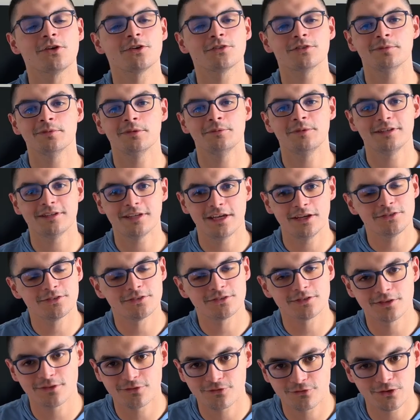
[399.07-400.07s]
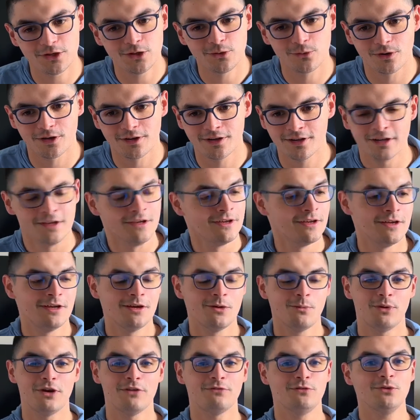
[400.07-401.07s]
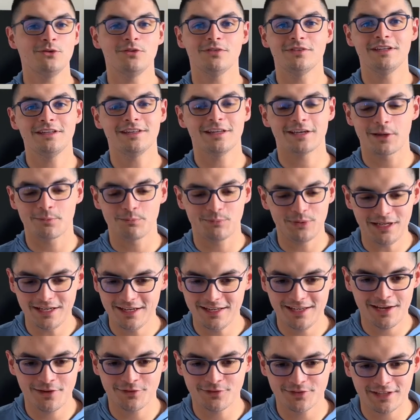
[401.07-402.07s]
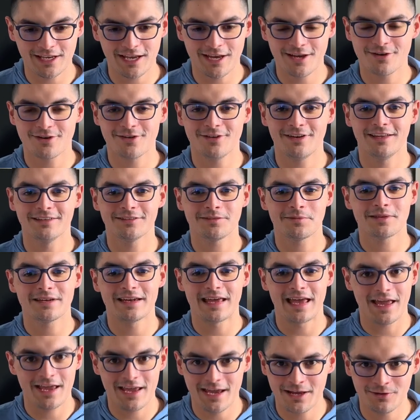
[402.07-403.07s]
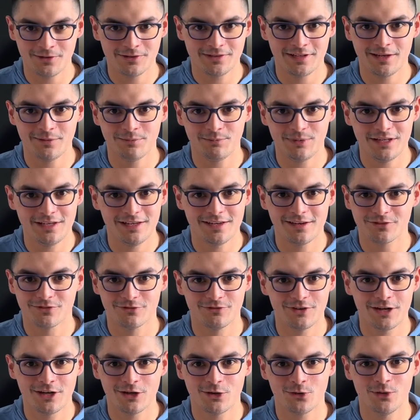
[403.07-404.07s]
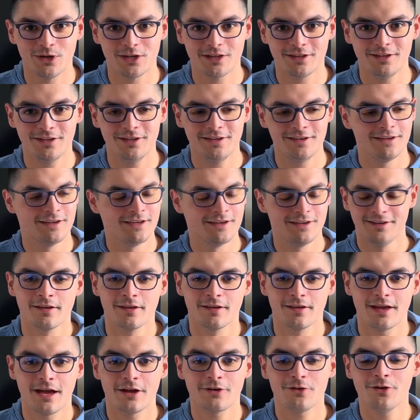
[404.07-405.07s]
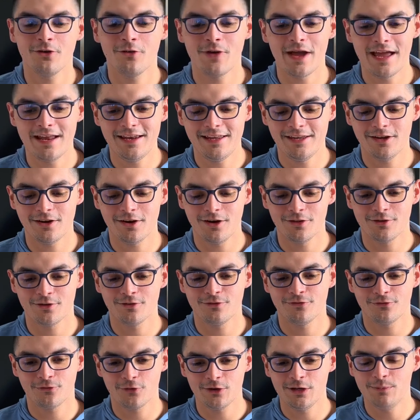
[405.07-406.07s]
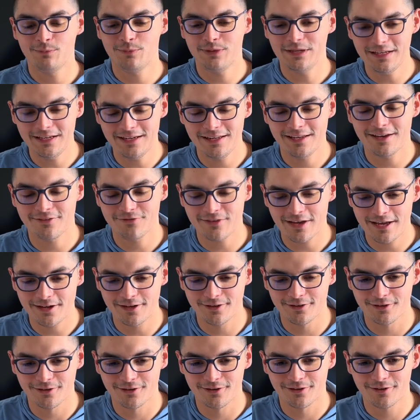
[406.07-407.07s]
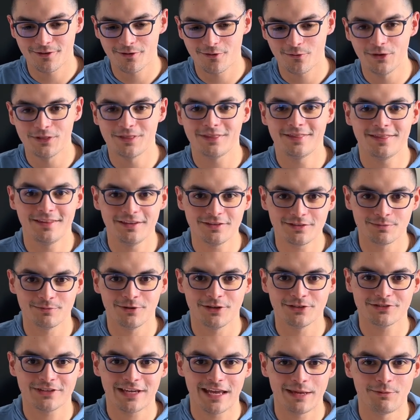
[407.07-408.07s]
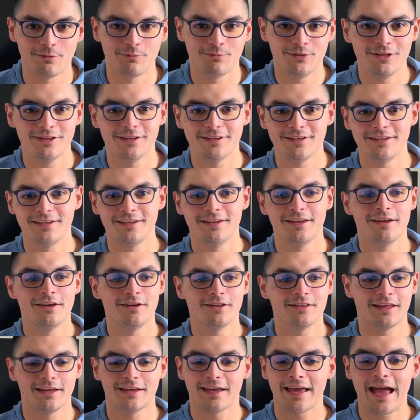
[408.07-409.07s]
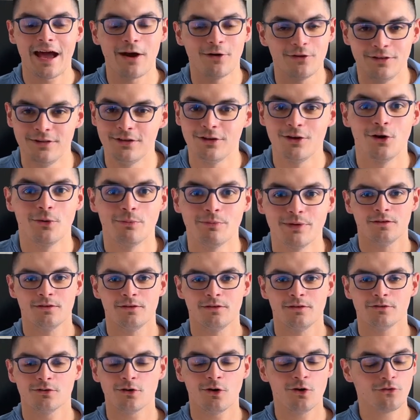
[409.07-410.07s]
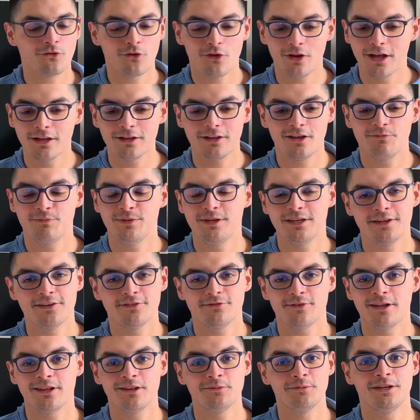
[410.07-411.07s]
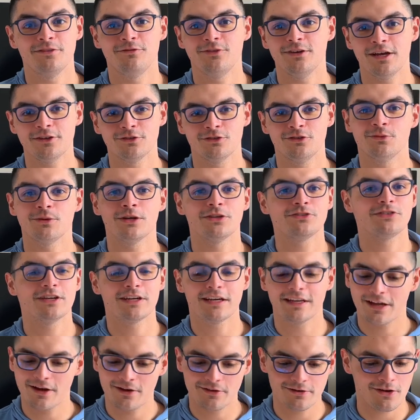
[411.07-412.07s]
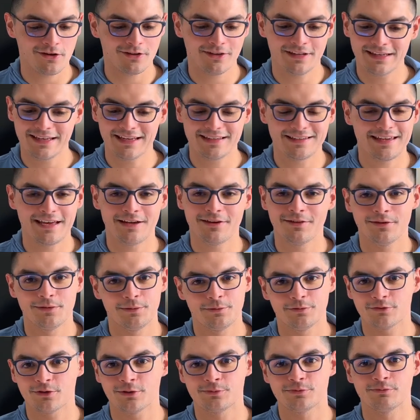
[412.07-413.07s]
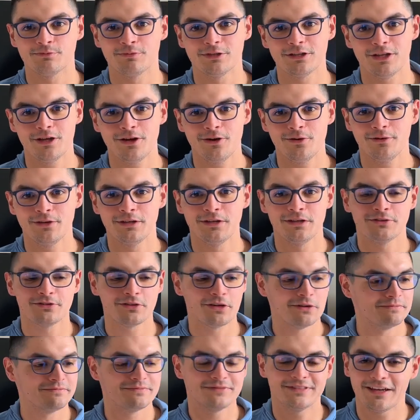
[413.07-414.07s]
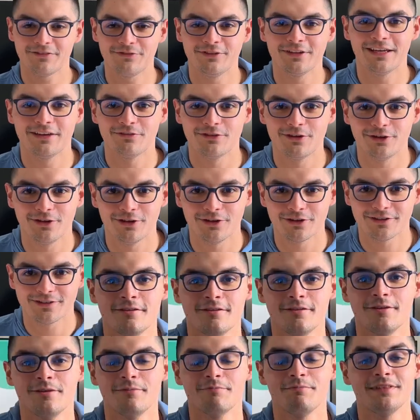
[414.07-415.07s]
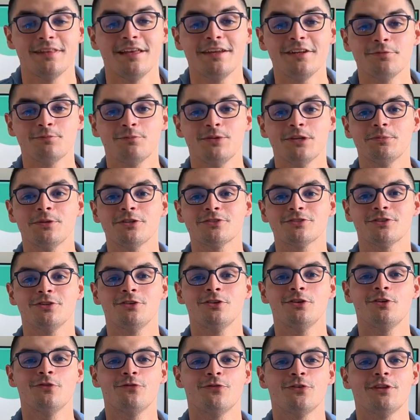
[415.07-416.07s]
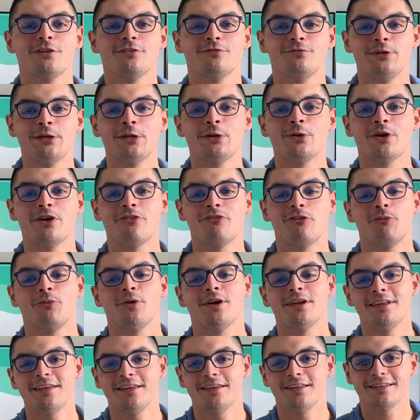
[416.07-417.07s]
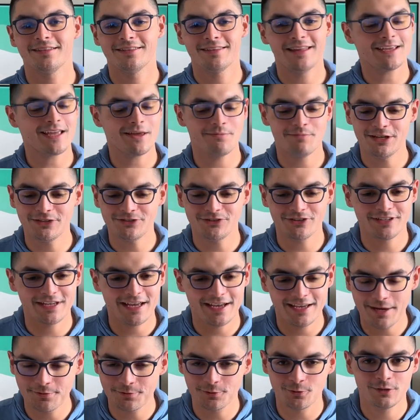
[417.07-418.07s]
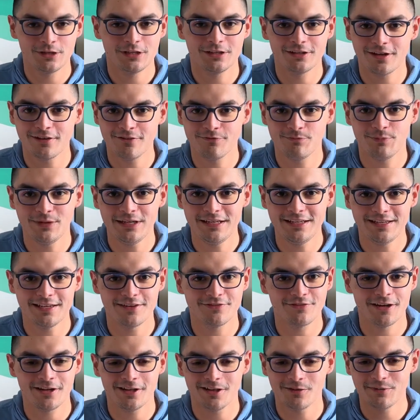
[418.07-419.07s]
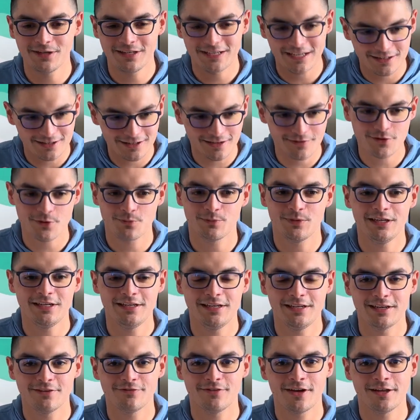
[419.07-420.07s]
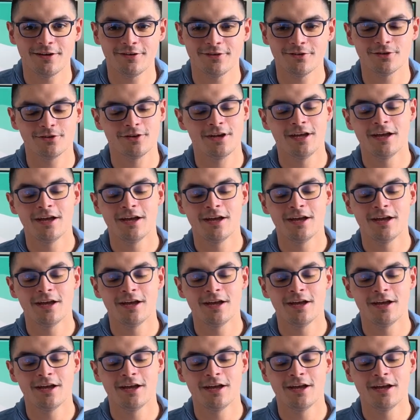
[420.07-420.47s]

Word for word: some limitations to the free one, but if you just need like a PDF scanner and something to annotate PDFs very quickly, I don't know any other free PDF editor with this much capability like out in the open. So overall, I love PDF Element. If you guys do want to check it out, I'll link it down in the description below. So definitely give it a look. But that is pretty much going to do for this video, everybody. Like I mentioned, I absolutely love PDF Element. I love their PDF editor.